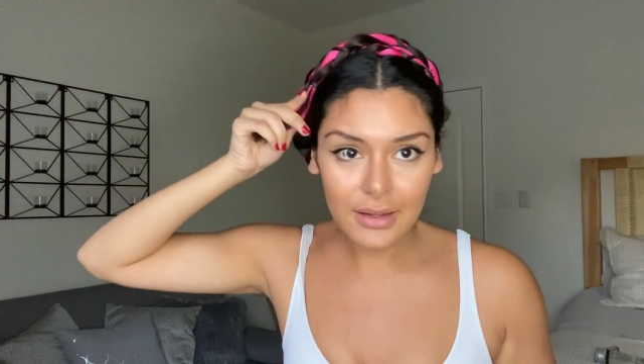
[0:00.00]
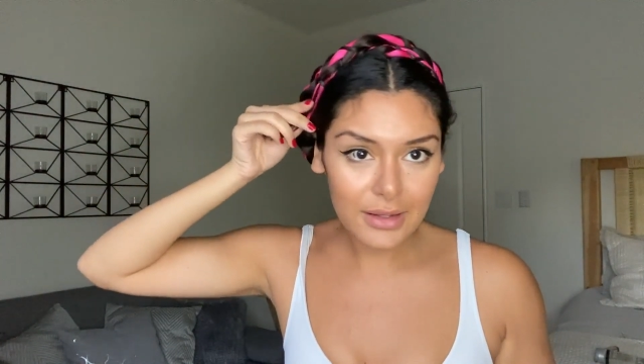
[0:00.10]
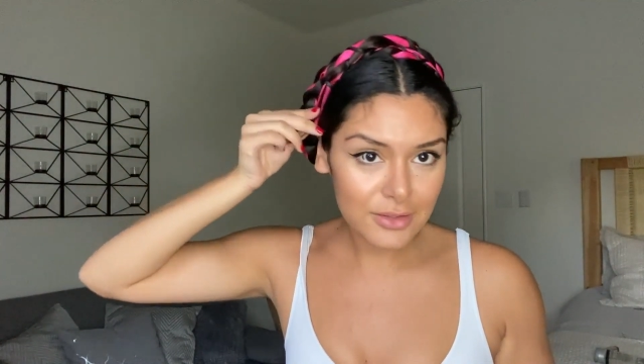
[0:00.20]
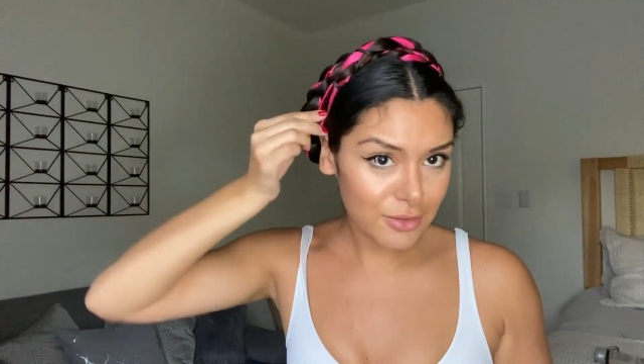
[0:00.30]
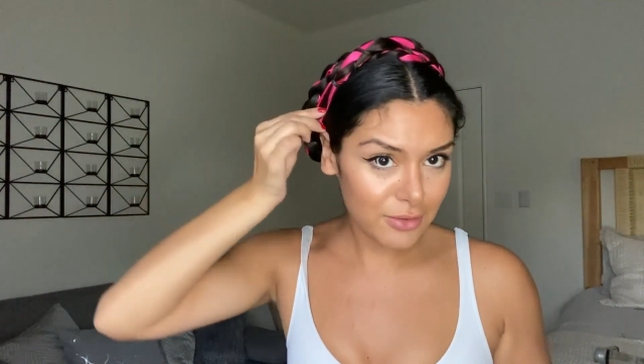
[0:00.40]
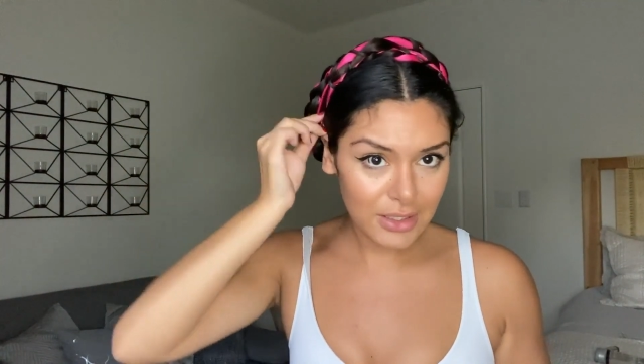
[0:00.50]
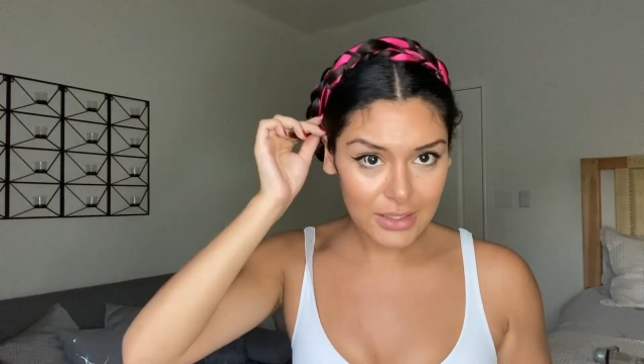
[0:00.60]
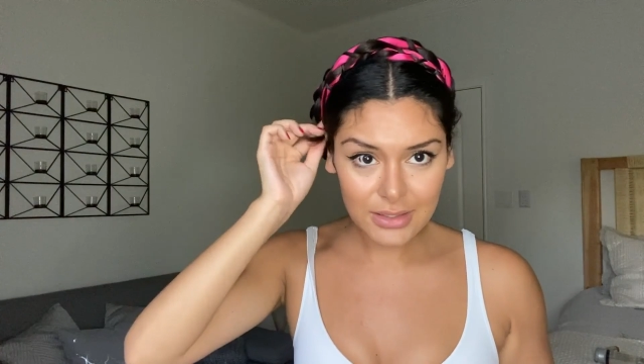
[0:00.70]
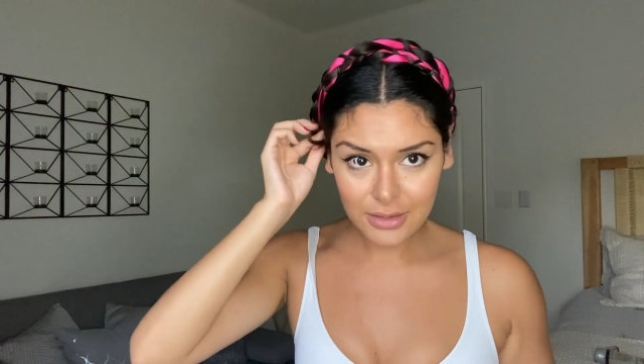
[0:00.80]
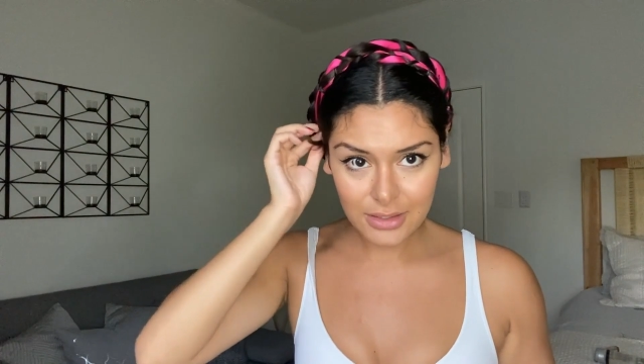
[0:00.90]
and do
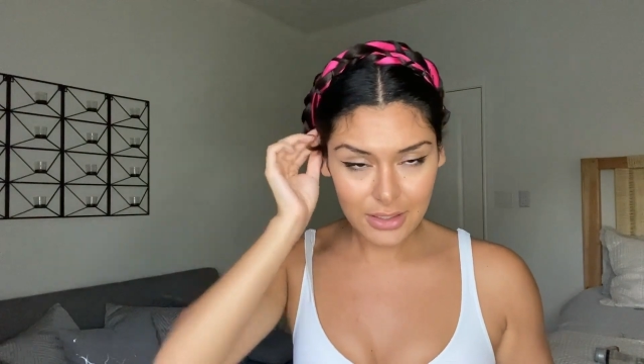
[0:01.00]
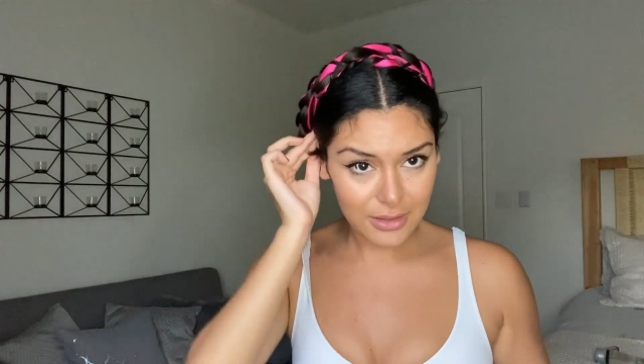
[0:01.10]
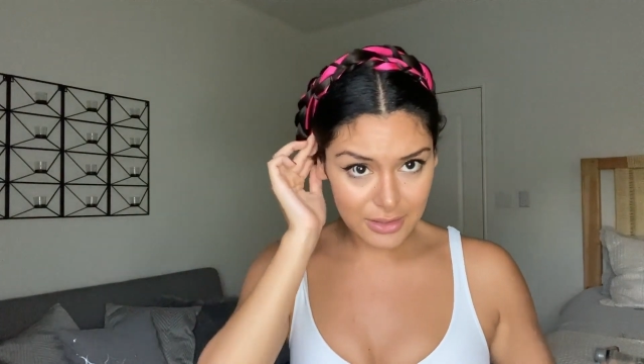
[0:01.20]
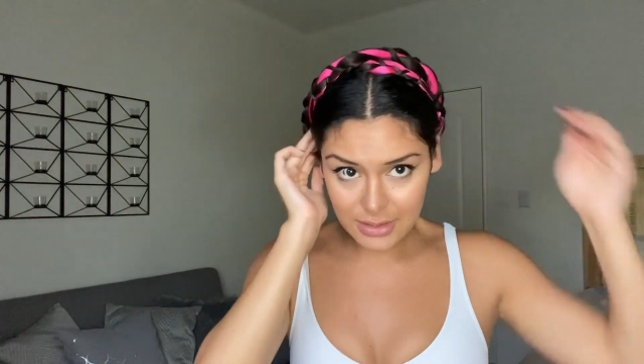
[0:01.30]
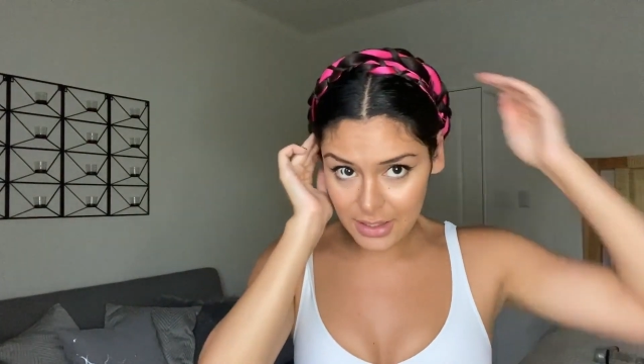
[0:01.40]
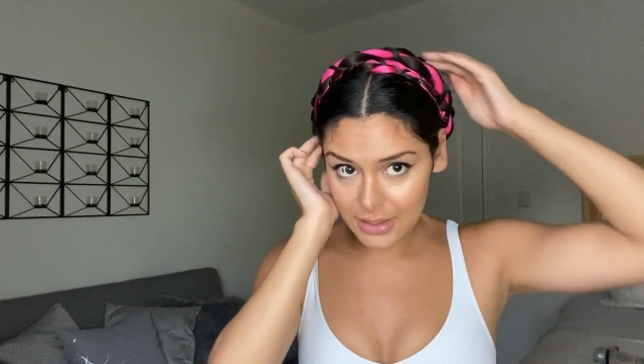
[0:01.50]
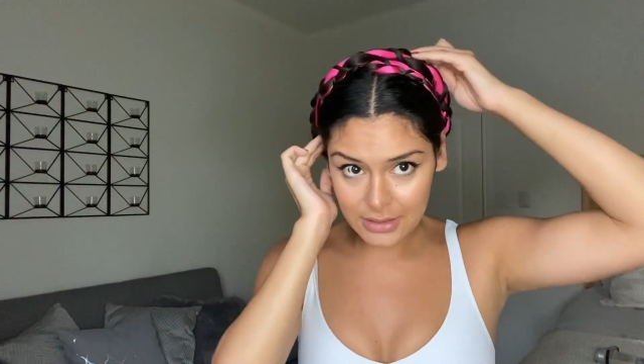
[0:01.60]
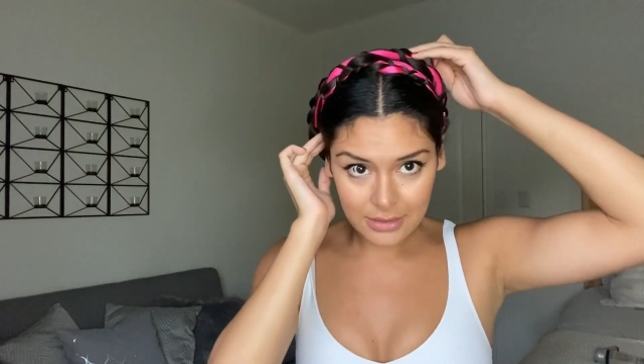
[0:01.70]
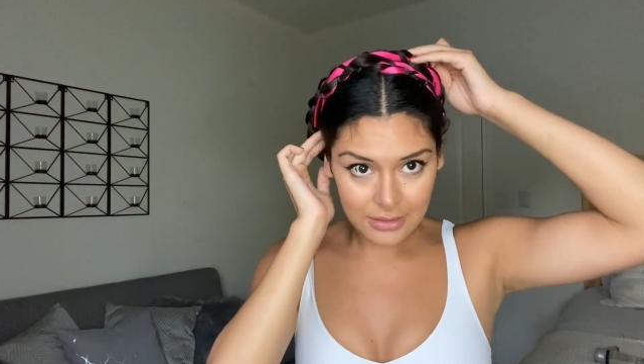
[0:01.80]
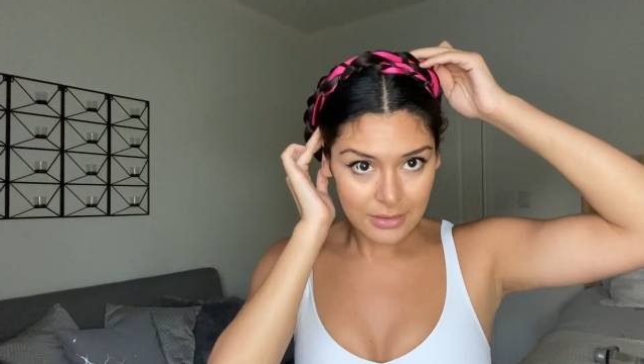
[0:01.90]
this on the other side.